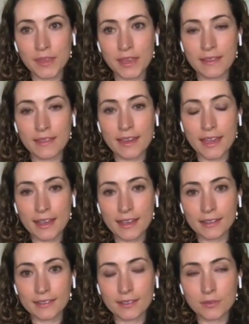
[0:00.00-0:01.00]
in the
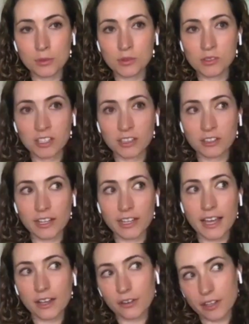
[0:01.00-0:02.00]
hands of a machine learning
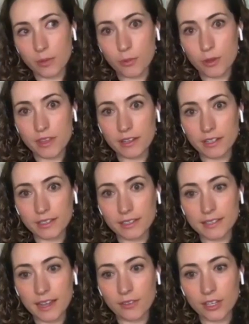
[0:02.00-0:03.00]
algorithm without at
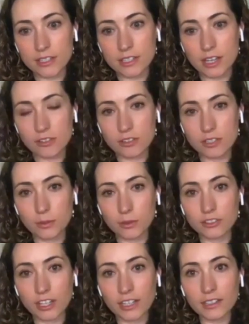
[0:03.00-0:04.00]
least having a doctor
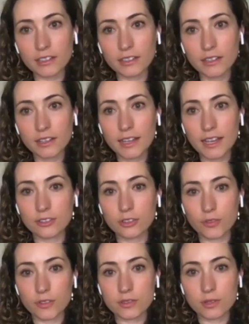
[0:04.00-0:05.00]
double check it and
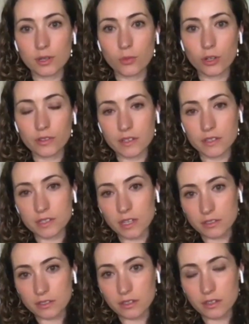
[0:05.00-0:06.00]
so if it's doing worse than a
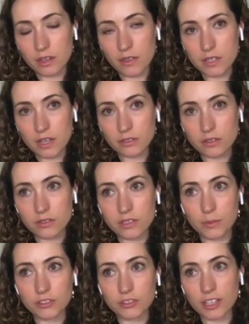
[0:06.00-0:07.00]
doctor and the doctor is
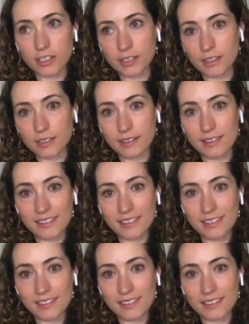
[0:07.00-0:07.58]
double checking it,